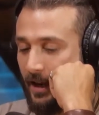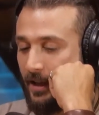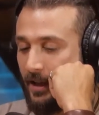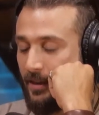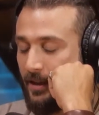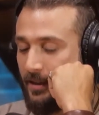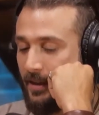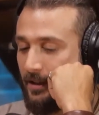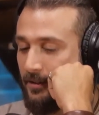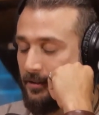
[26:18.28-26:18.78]
And
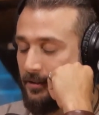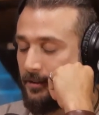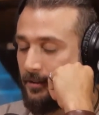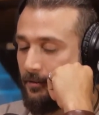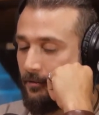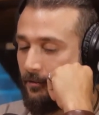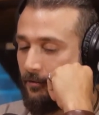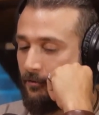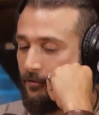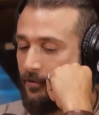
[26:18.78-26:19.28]
I think
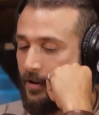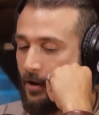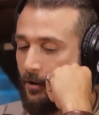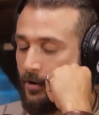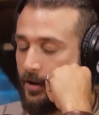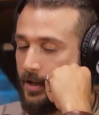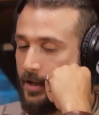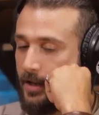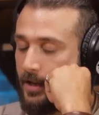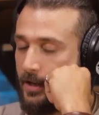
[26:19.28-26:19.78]
that's
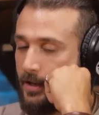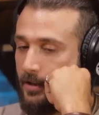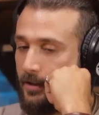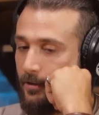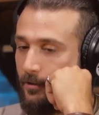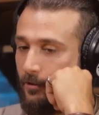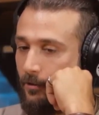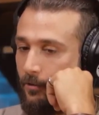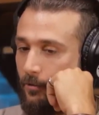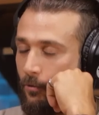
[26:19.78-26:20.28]

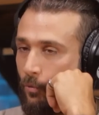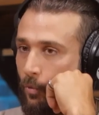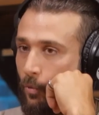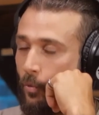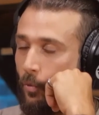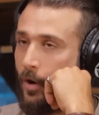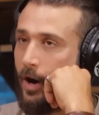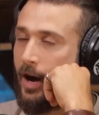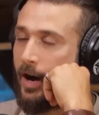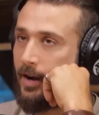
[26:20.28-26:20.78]
very
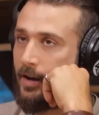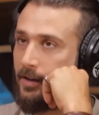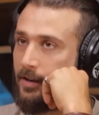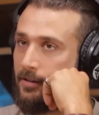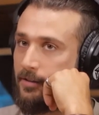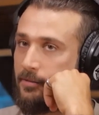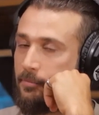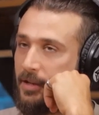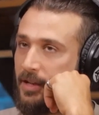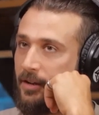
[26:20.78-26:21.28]

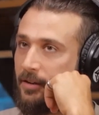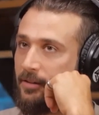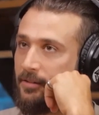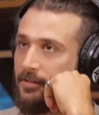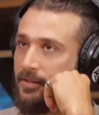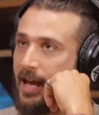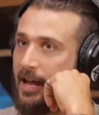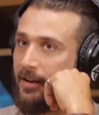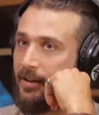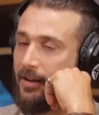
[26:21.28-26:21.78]
wise,
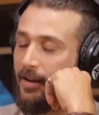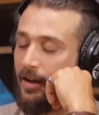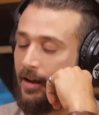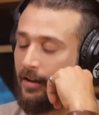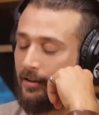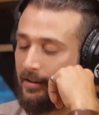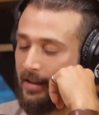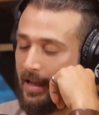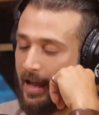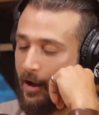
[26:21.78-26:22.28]
because that
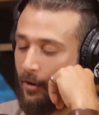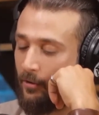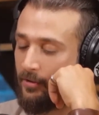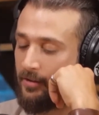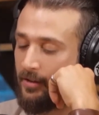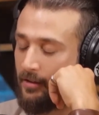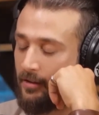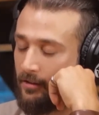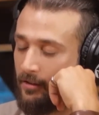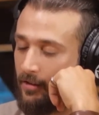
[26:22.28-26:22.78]

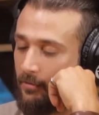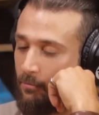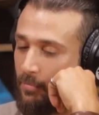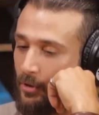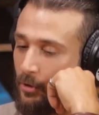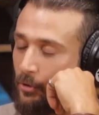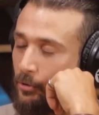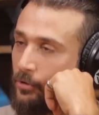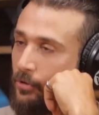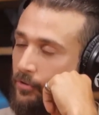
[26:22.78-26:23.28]
allows it to
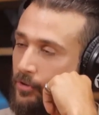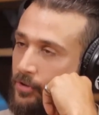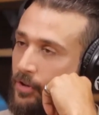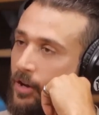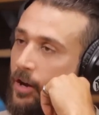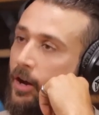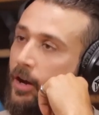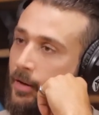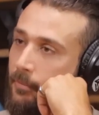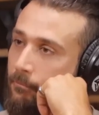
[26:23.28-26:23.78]
build over
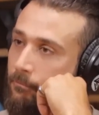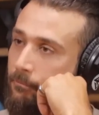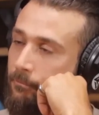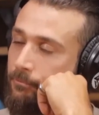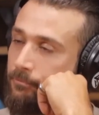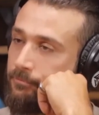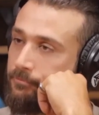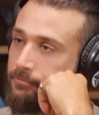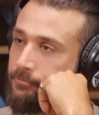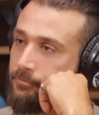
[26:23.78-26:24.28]
time,
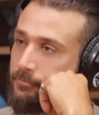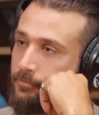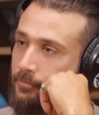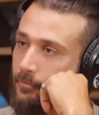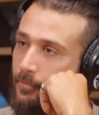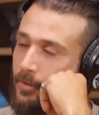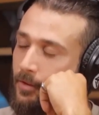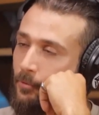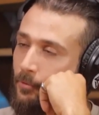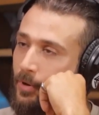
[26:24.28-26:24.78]

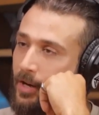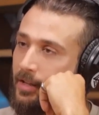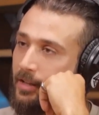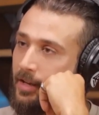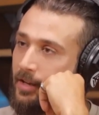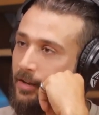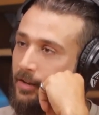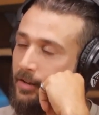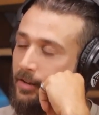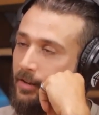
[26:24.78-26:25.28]

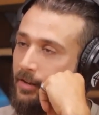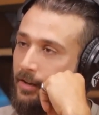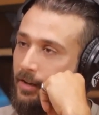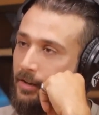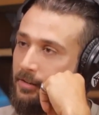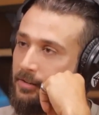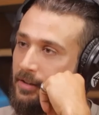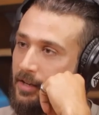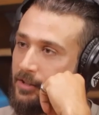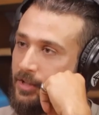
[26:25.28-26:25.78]
right? Like,
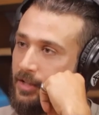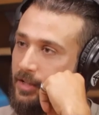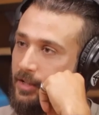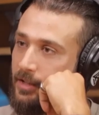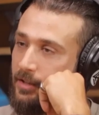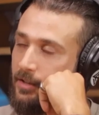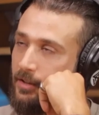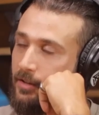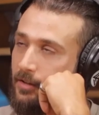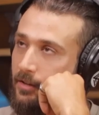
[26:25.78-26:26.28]
it's
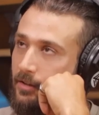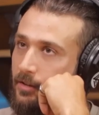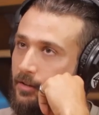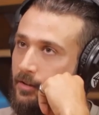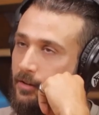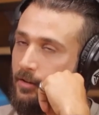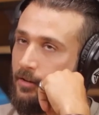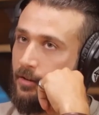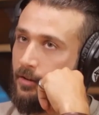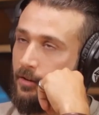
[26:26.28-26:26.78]
actually,
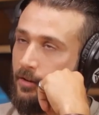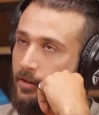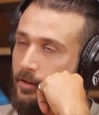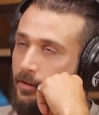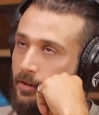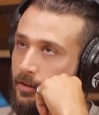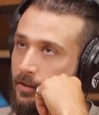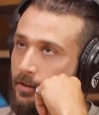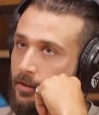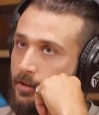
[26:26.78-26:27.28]

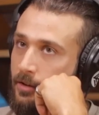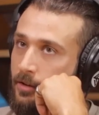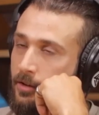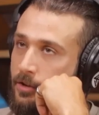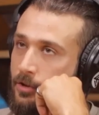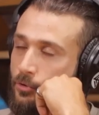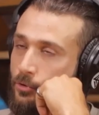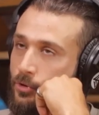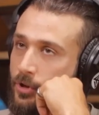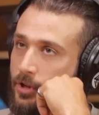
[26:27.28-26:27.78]

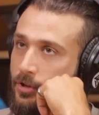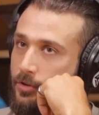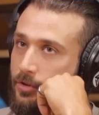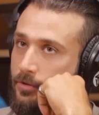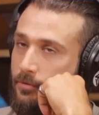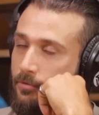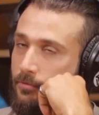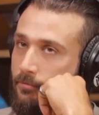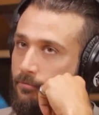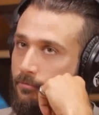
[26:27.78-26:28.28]
you
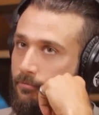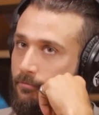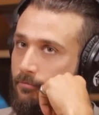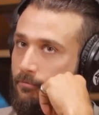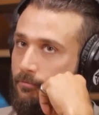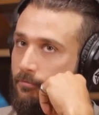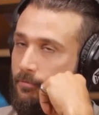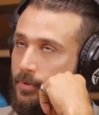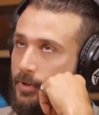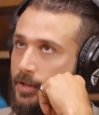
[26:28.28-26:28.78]
can
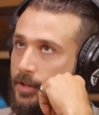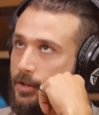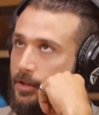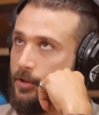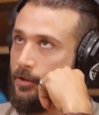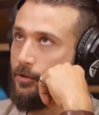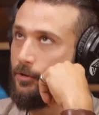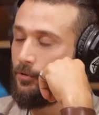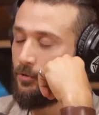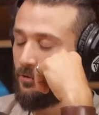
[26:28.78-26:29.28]

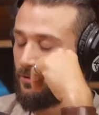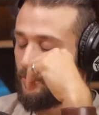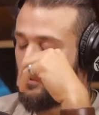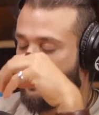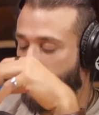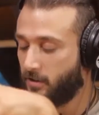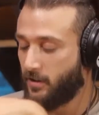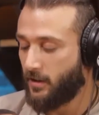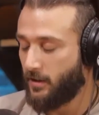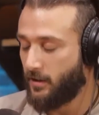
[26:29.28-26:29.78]

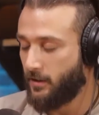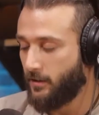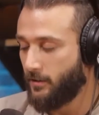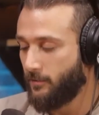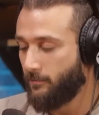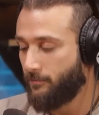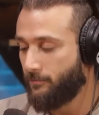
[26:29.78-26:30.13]
use,